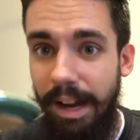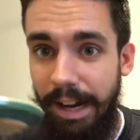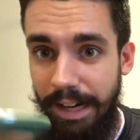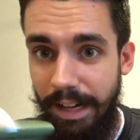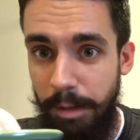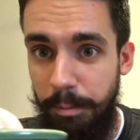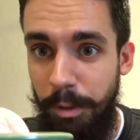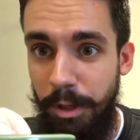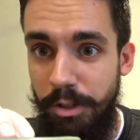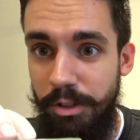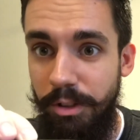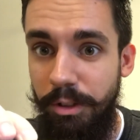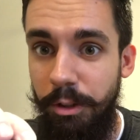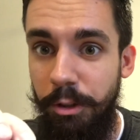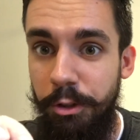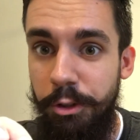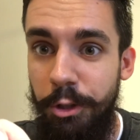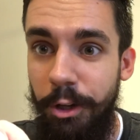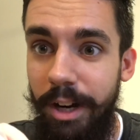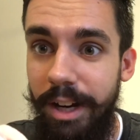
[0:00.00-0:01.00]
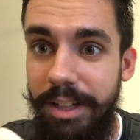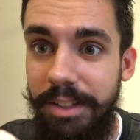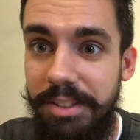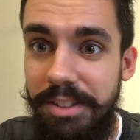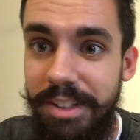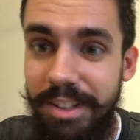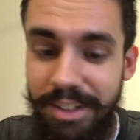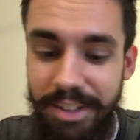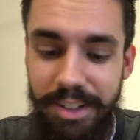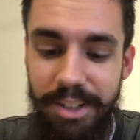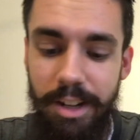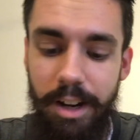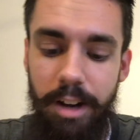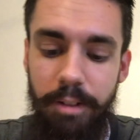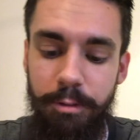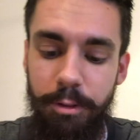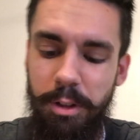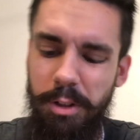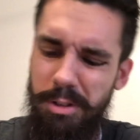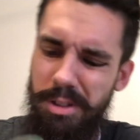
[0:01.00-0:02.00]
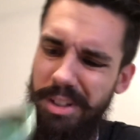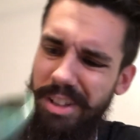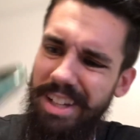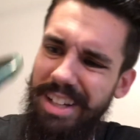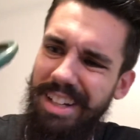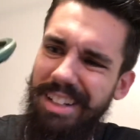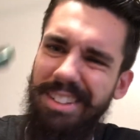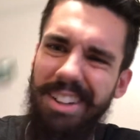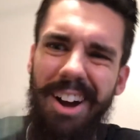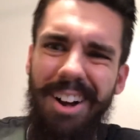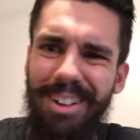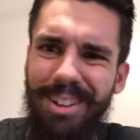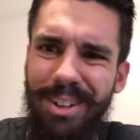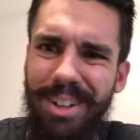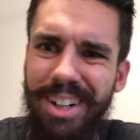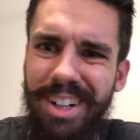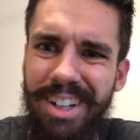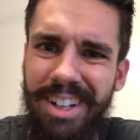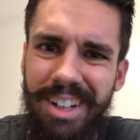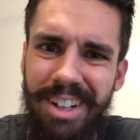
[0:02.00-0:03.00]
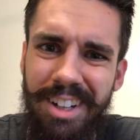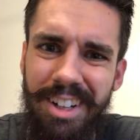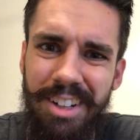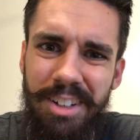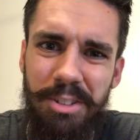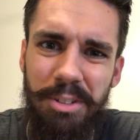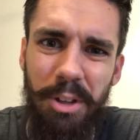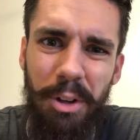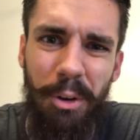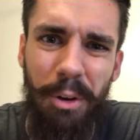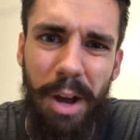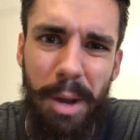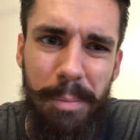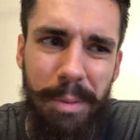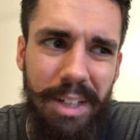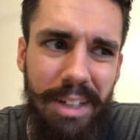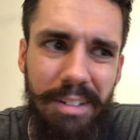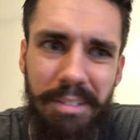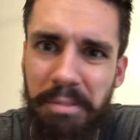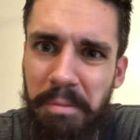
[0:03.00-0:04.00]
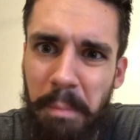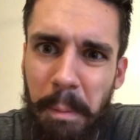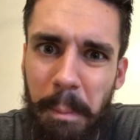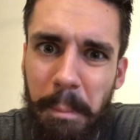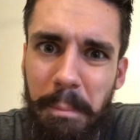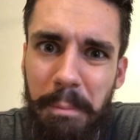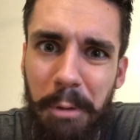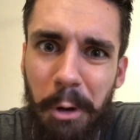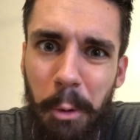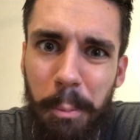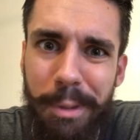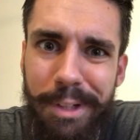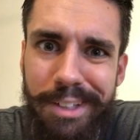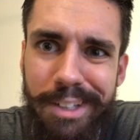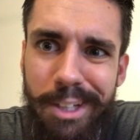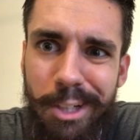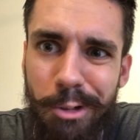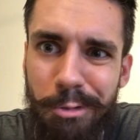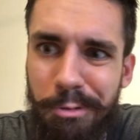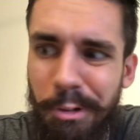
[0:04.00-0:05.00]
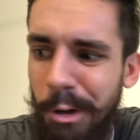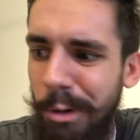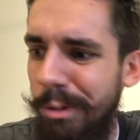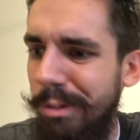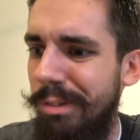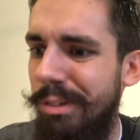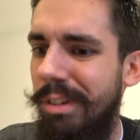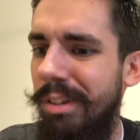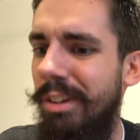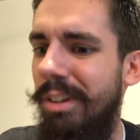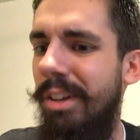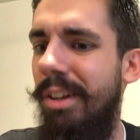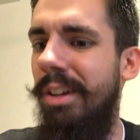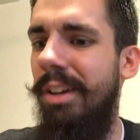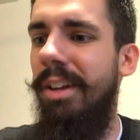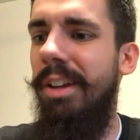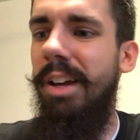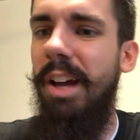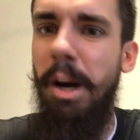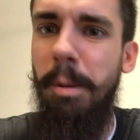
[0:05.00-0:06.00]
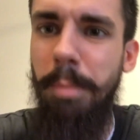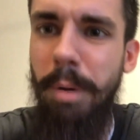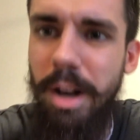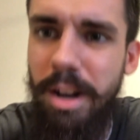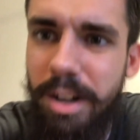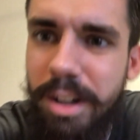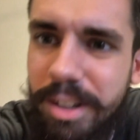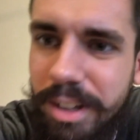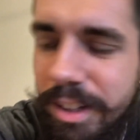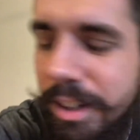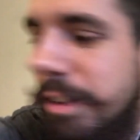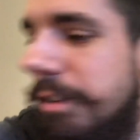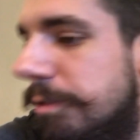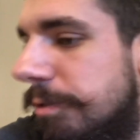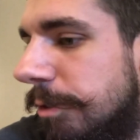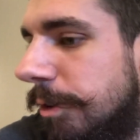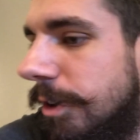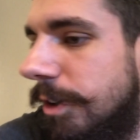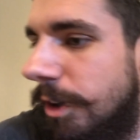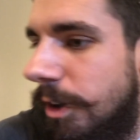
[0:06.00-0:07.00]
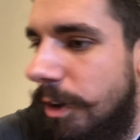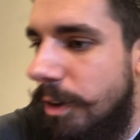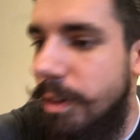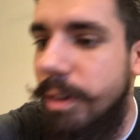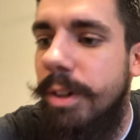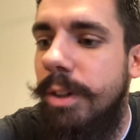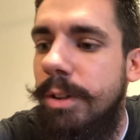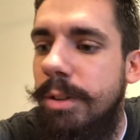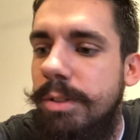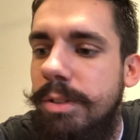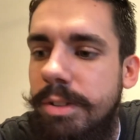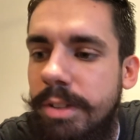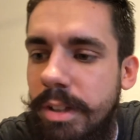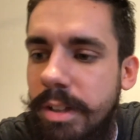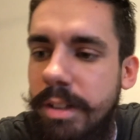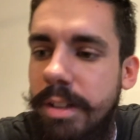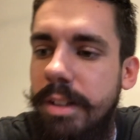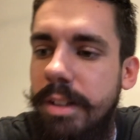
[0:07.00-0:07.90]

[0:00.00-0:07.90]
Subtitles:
I got a bunch of little trays for those. They're like $1. So, I mean, no big deal, folks. $1 for all those.